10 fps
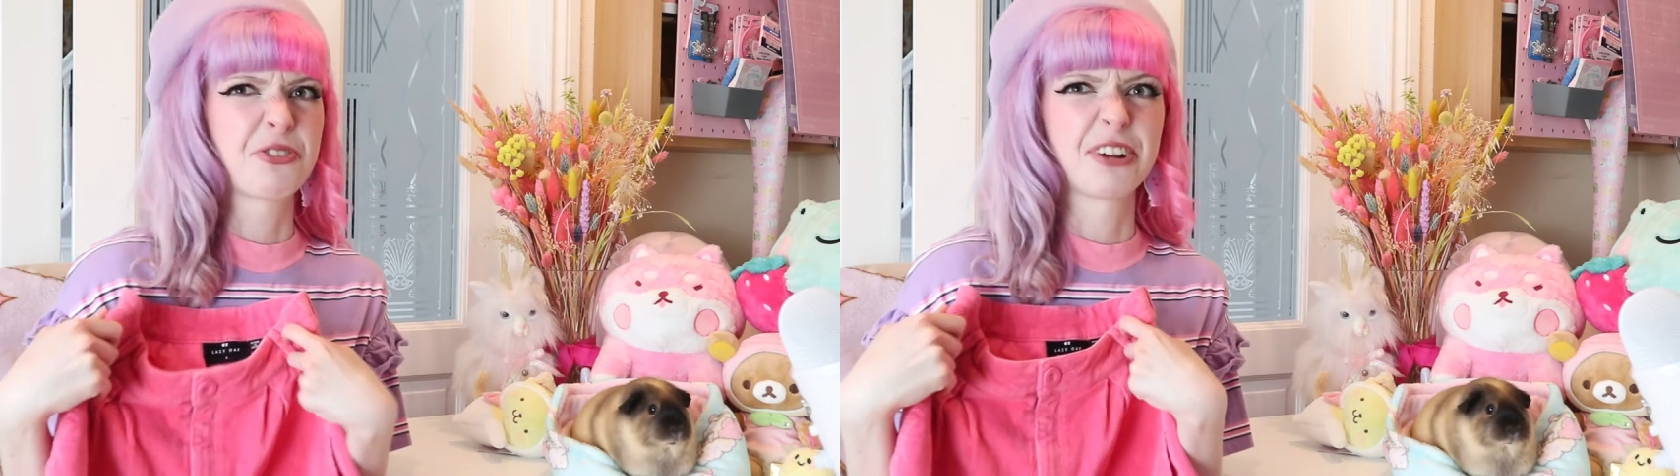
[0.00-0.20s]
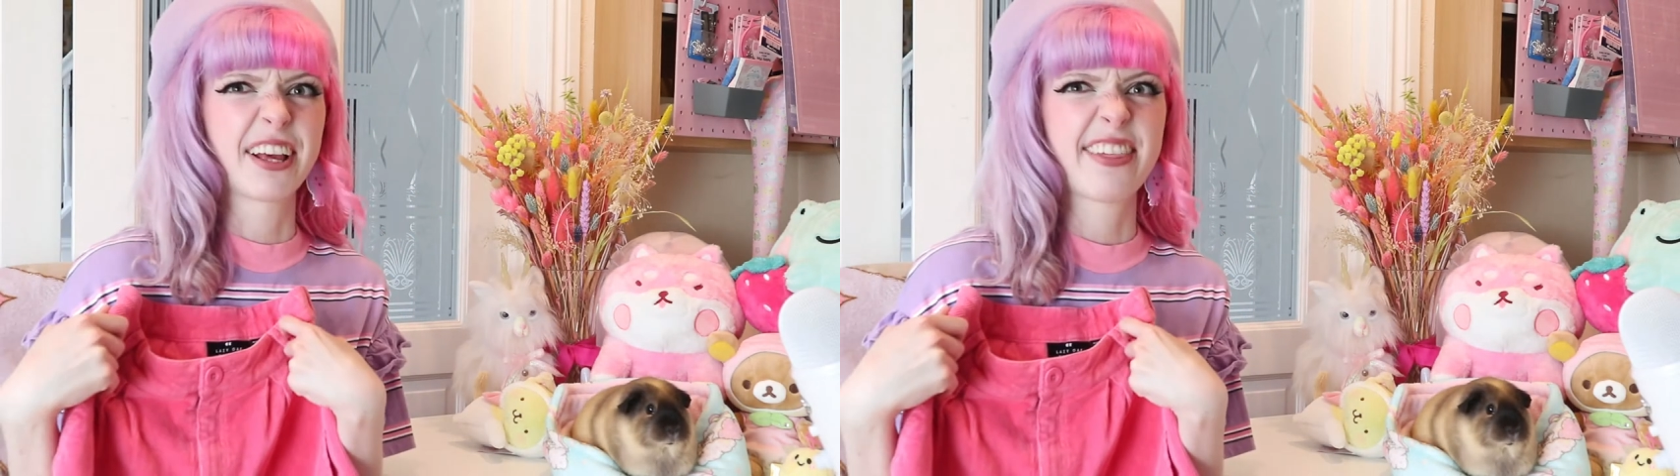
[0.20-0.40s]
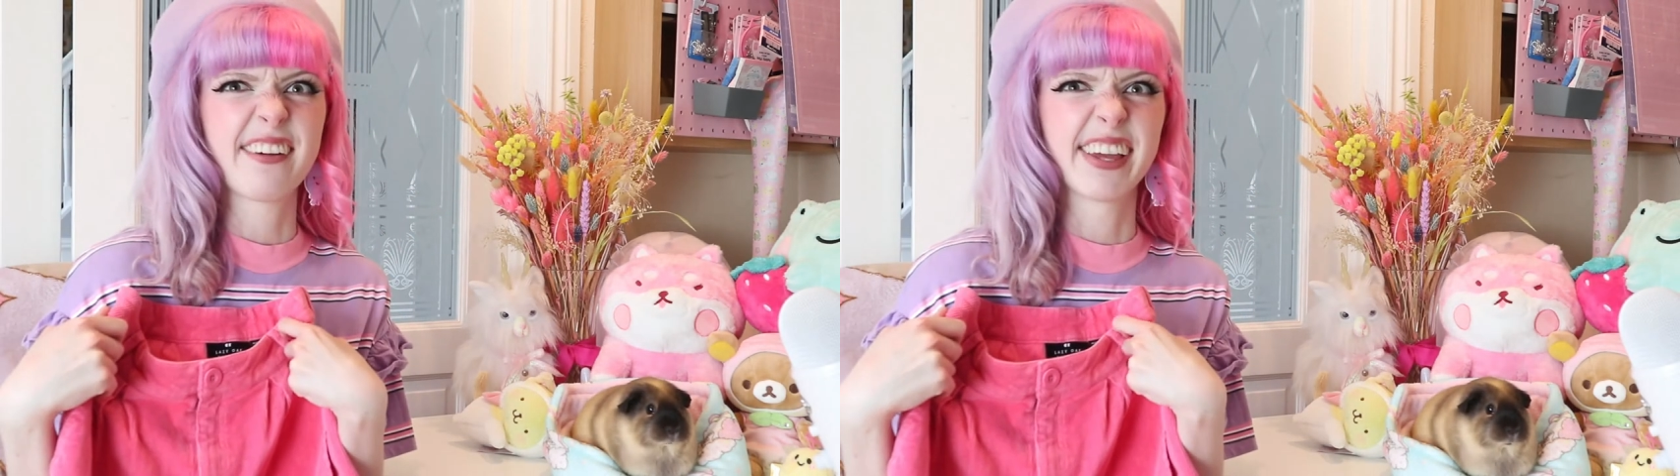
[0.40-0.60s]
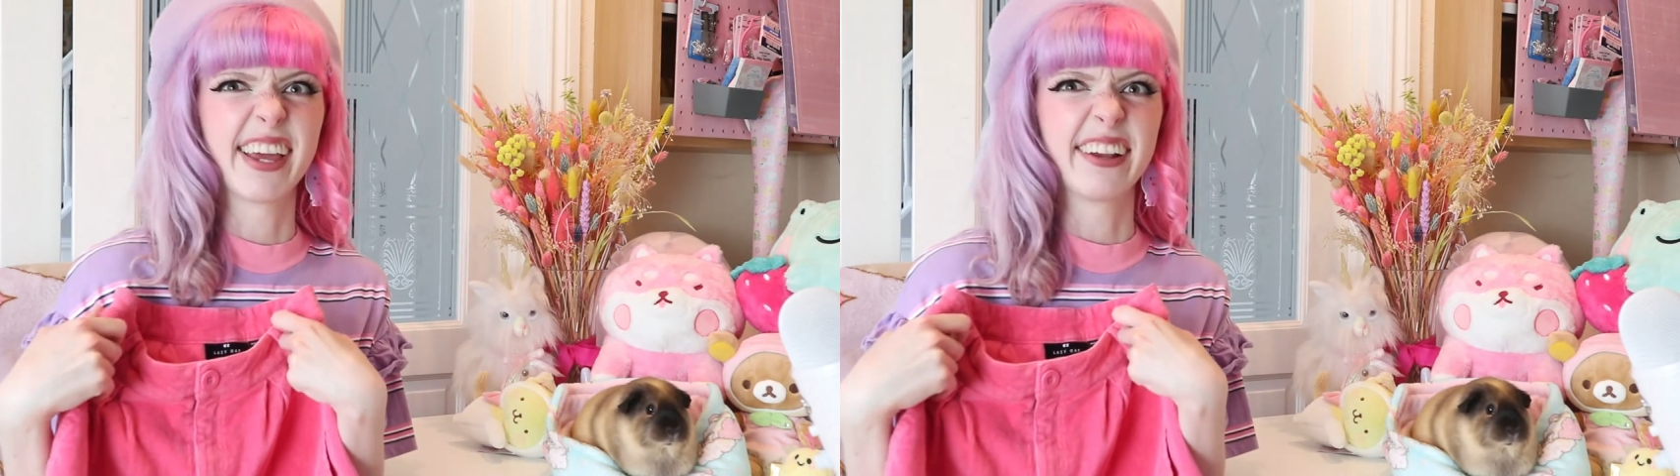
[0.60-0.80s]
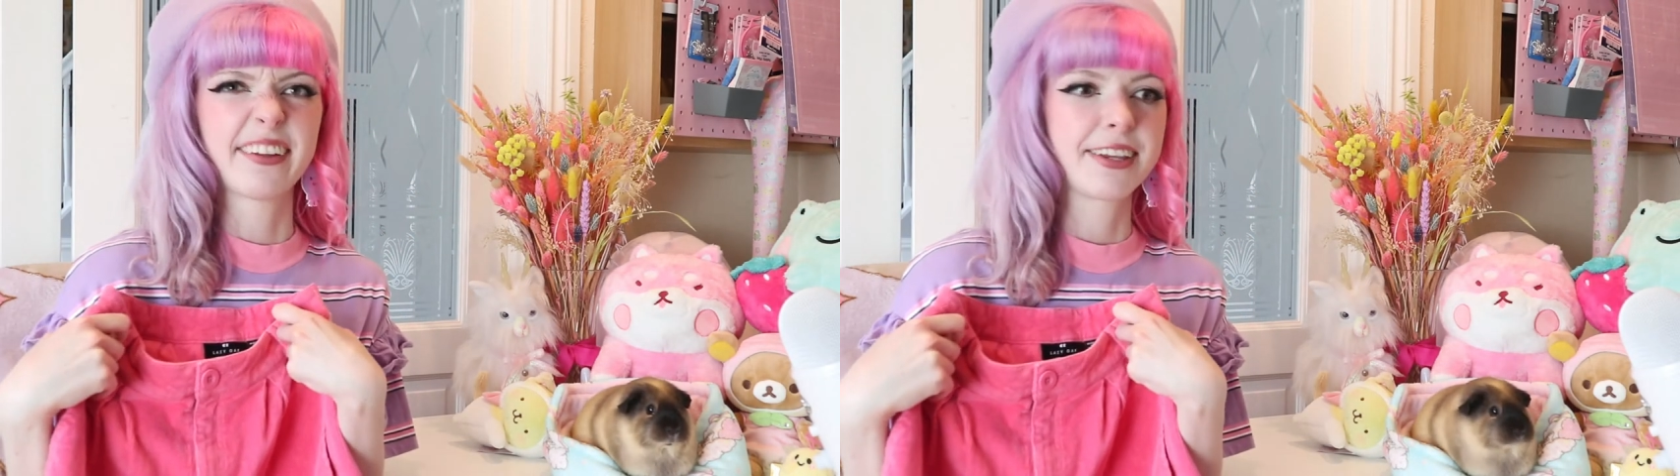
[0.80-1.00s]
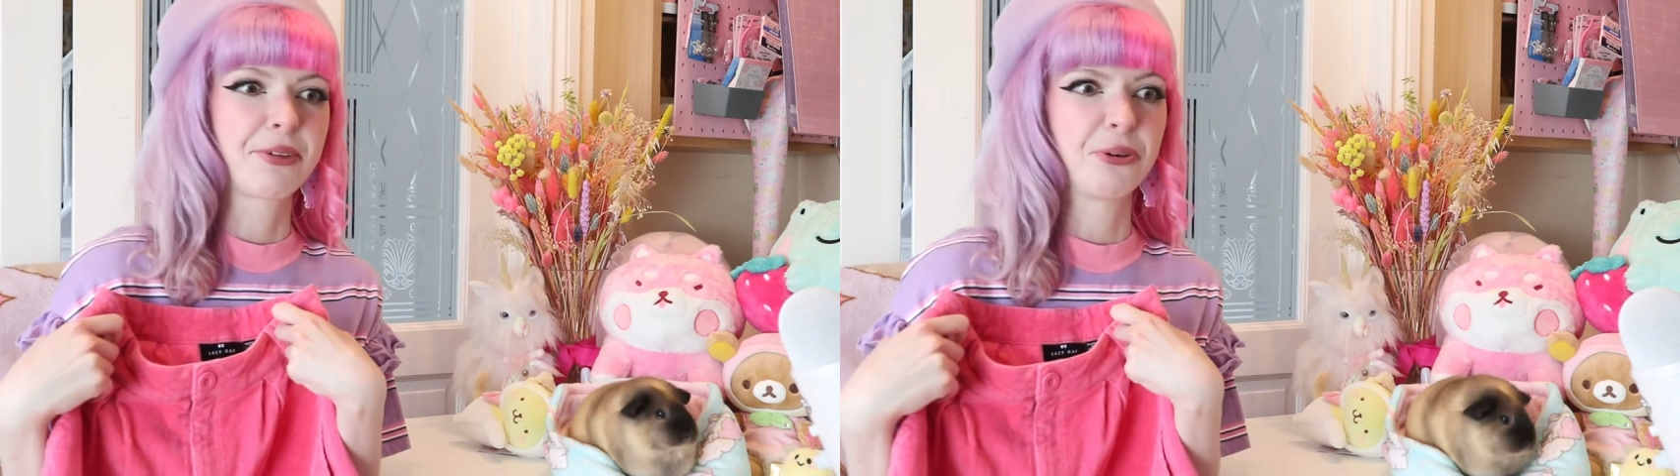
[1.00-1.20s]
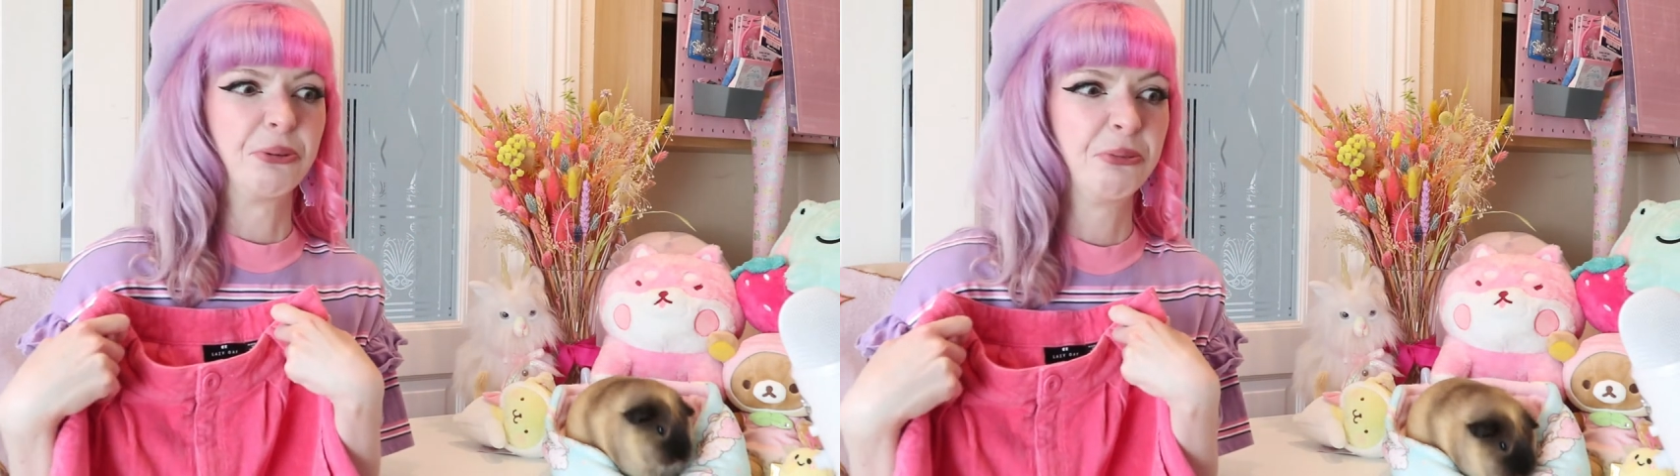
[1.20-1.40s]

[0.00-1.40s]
which is really exciting because then I was like,